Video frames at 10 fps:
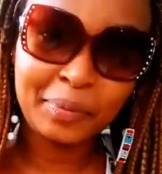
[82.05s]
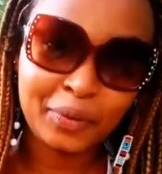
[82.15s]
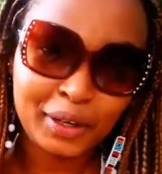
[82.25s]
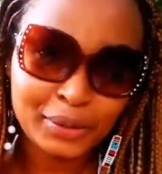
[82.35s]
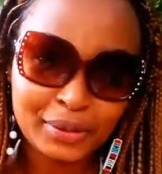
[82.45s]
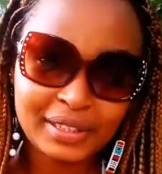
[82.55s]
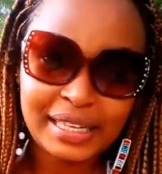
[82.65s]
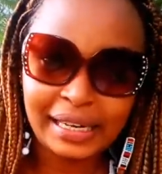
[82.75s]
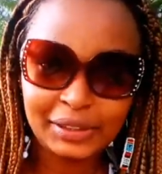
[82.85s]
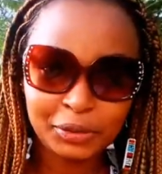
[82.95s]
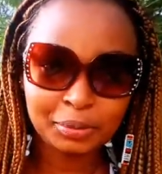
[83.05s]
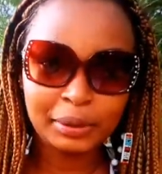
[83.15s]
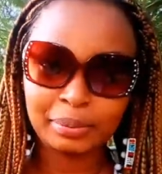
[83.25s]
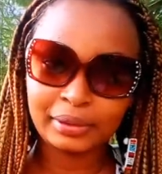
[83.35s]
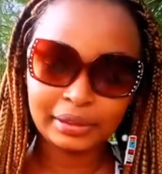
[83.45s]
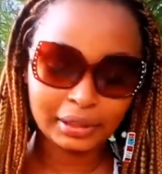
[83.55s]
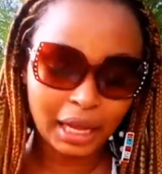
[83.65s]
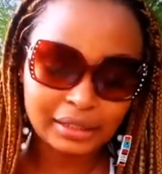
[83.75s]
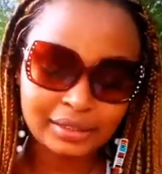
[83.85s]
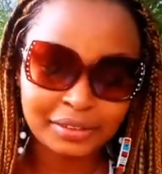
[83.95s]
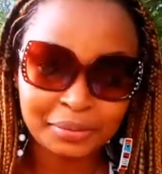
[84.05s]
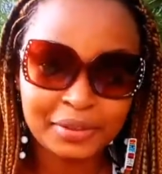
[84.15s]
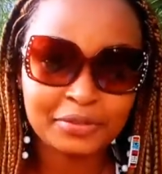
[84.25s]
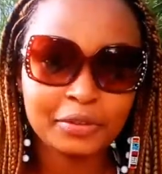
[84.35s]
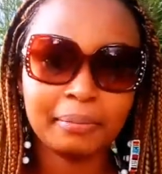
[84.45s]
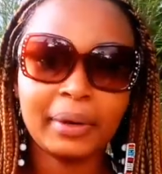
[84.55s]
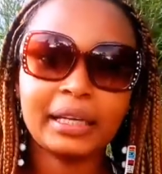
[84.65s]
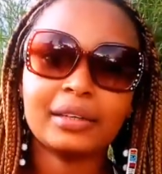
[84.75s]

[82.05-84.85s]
questions that you people asked me from my